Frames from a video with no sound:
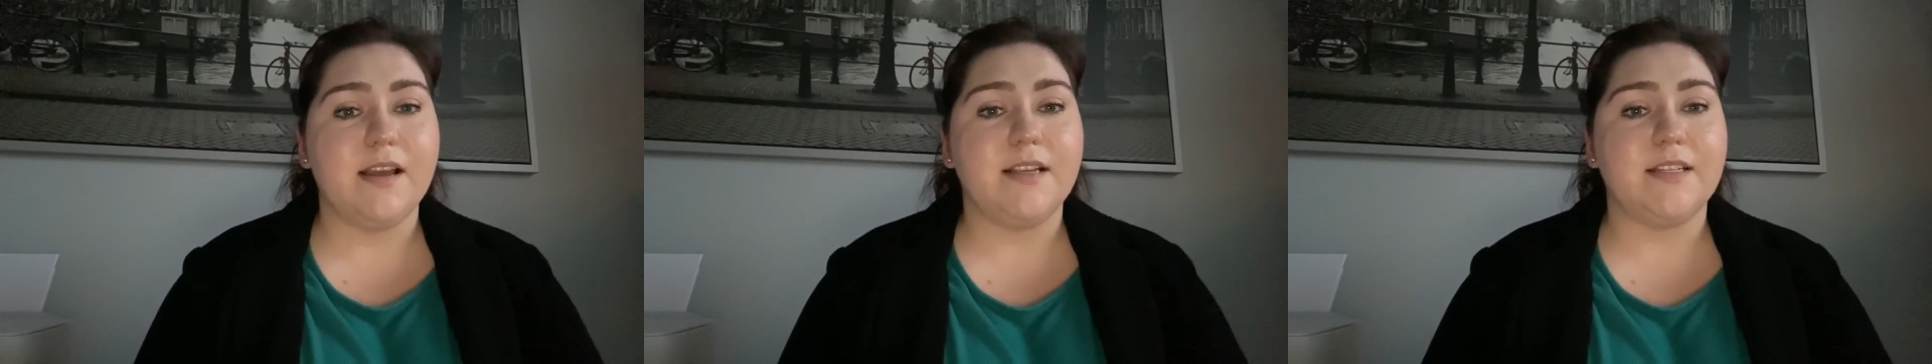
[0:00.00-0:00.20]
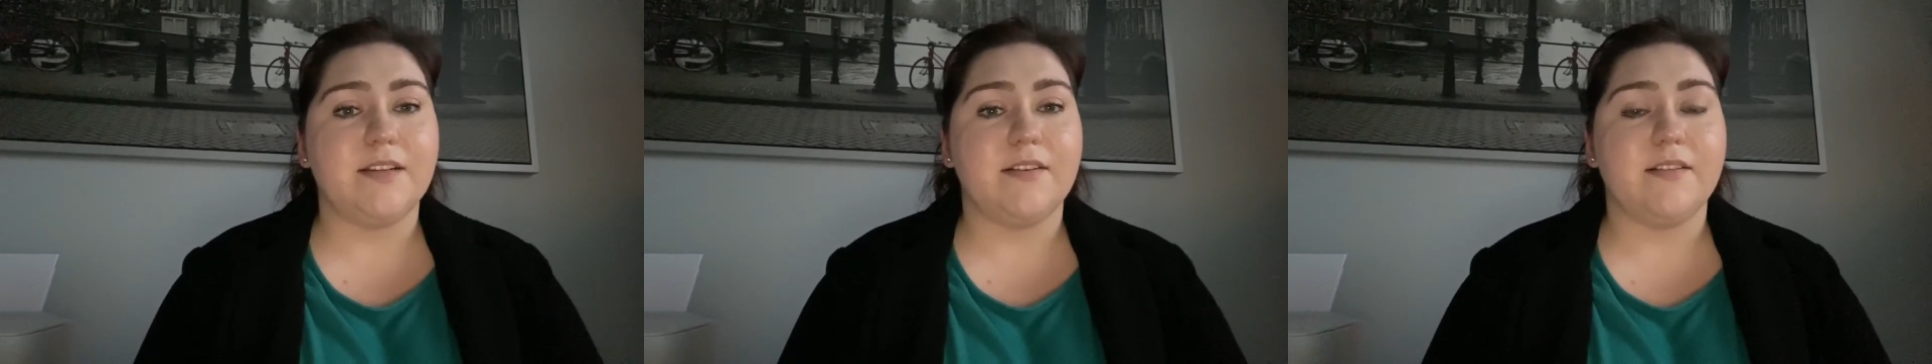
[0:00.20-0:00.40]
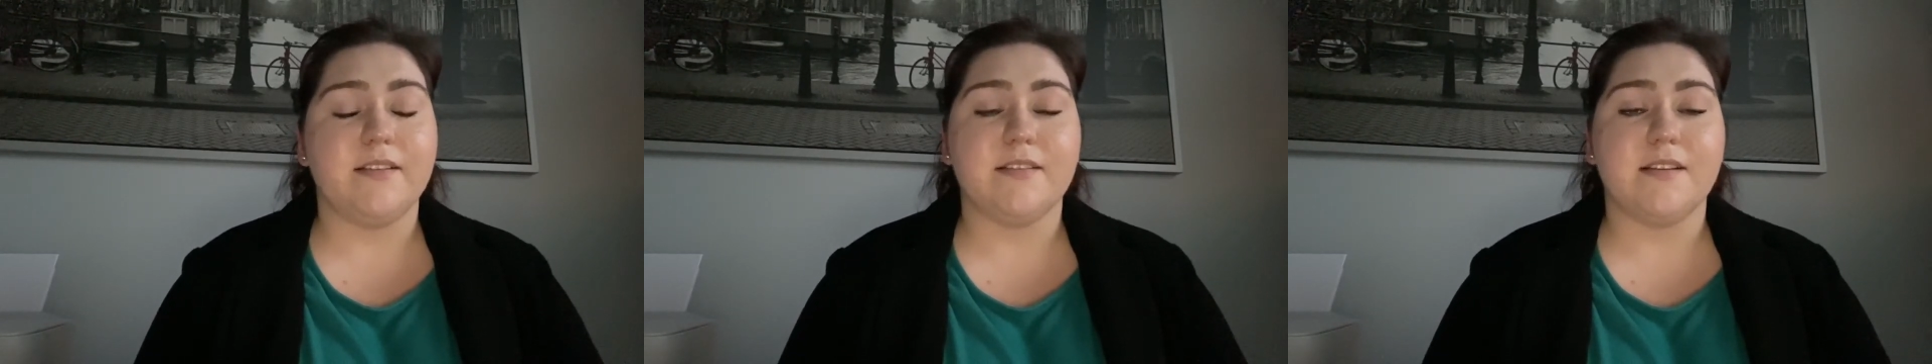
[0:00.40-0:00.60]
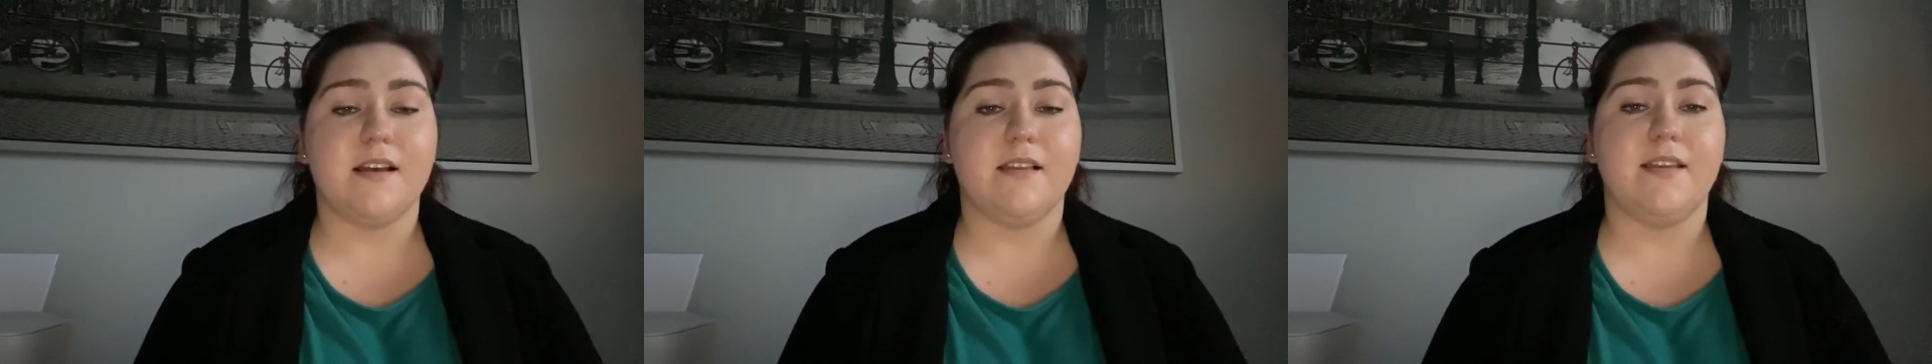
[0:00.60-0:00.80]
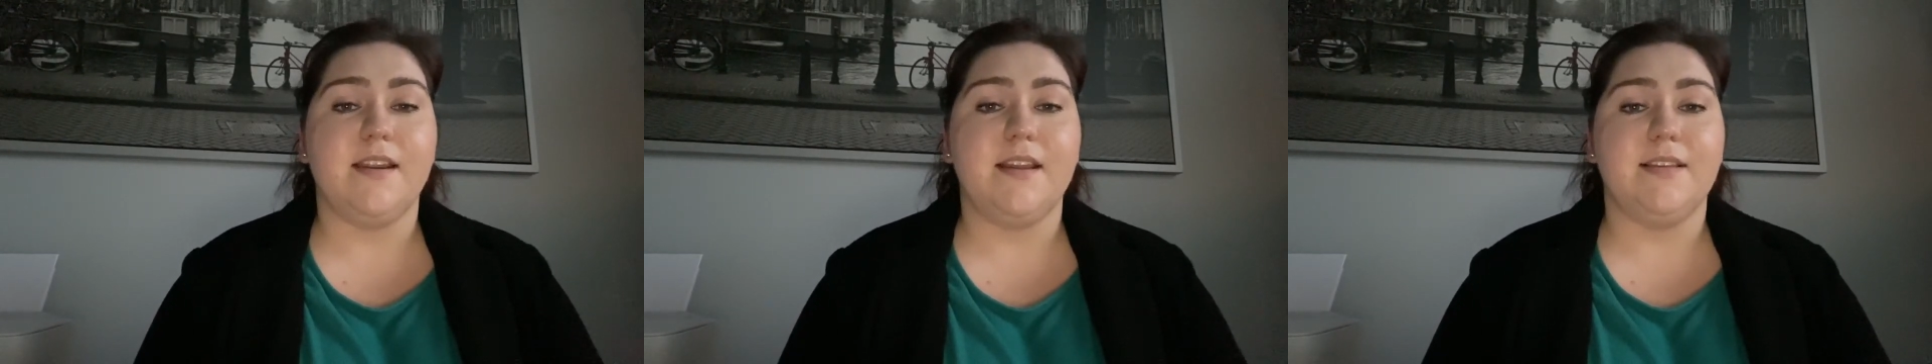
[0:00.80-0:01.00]
during this
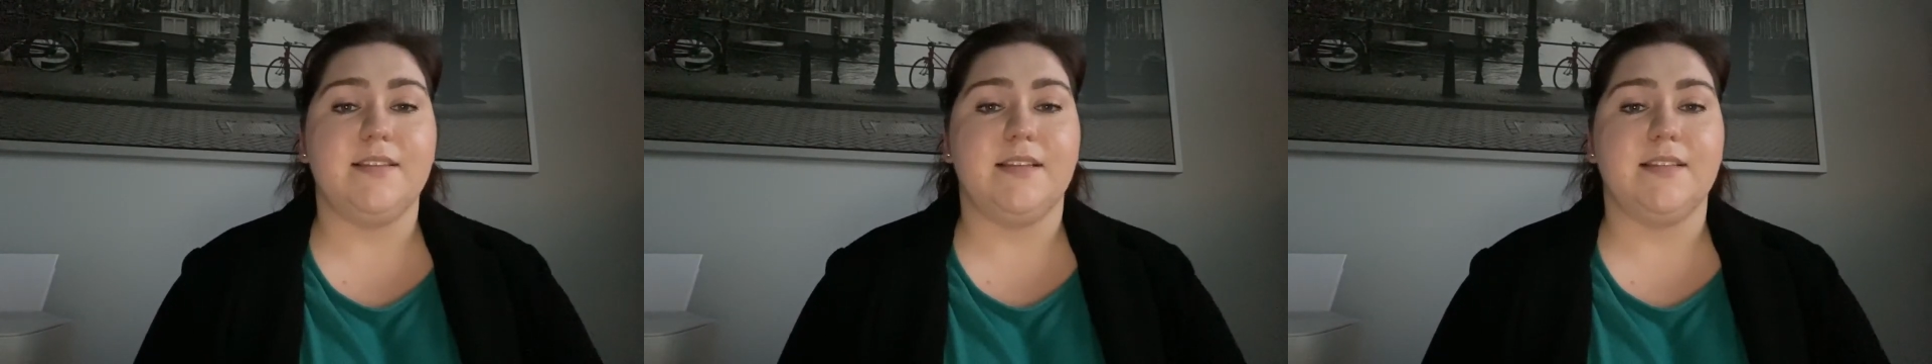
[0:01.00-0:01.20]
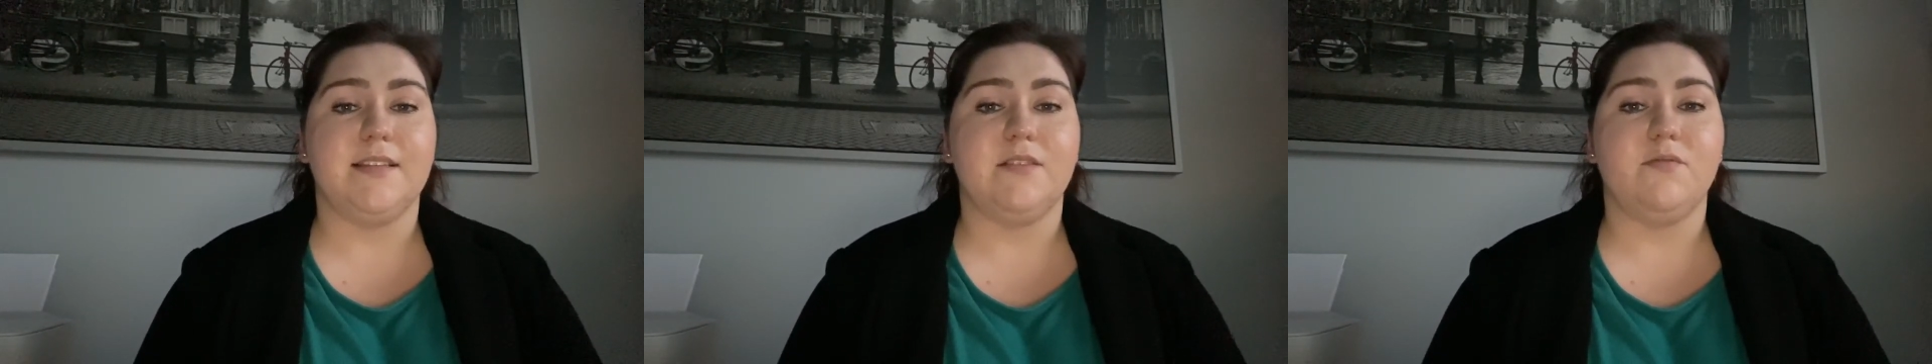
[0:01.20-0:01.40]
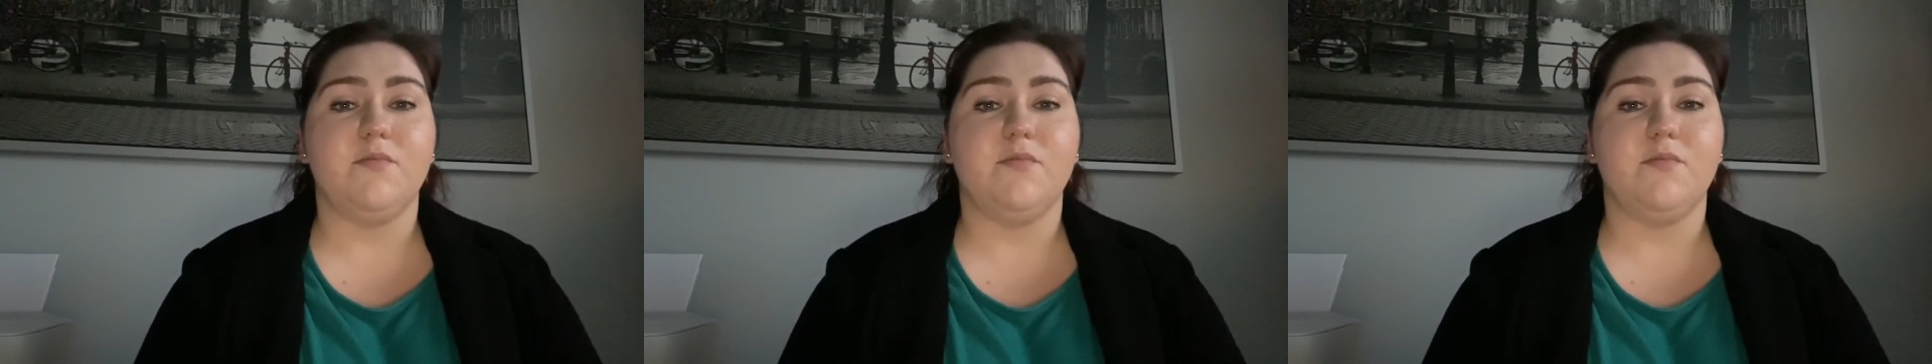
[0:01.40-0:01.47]
holiday season,